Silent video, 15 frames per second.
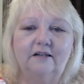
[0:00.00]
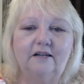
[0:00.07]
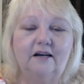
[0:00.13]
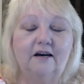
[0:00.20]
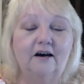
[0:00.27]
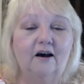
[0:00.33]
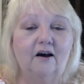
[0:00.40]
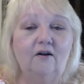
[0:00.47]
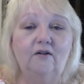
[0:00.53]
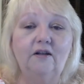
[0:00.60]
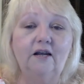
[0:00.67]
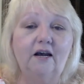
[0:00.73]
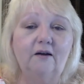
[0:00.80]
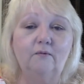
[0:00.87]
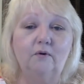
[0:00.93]
Yeah, I
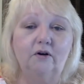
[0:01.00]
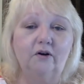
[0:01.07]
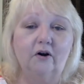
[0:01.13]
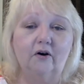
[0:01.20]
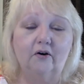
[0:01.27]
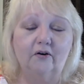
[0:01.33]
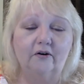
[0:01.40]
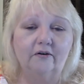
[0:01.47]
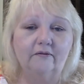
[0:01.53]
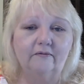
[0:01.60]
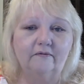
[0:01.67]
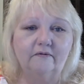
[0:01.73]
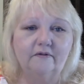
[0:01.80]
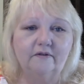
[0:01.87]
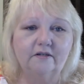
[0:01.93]
only had one daughter.
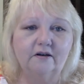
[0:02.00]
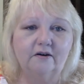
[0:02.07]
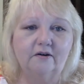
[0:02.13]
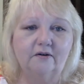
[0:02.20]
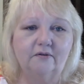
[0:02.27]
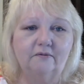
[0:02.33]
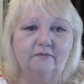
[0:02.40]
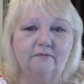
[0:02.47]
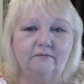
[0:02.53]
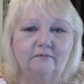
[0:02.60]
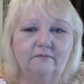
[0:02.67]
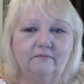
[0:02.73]
So